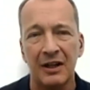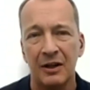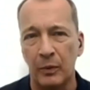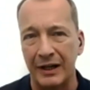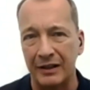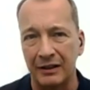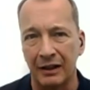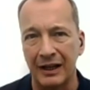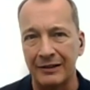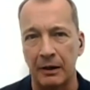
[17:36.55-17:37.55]
we had an
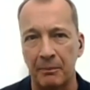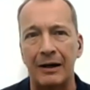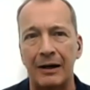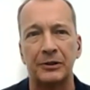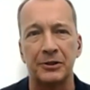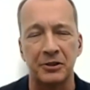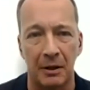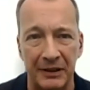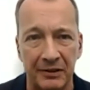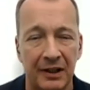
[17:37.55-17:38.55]
electric power
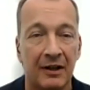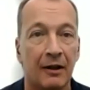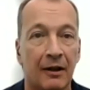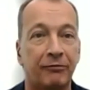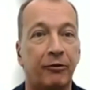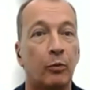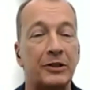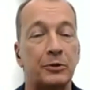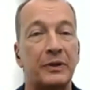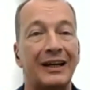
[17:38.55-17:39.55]
summit for
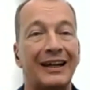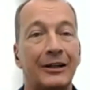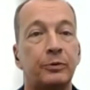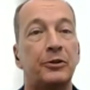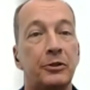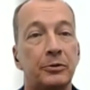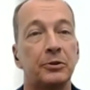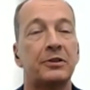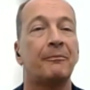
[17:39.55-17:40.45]
which we introduced,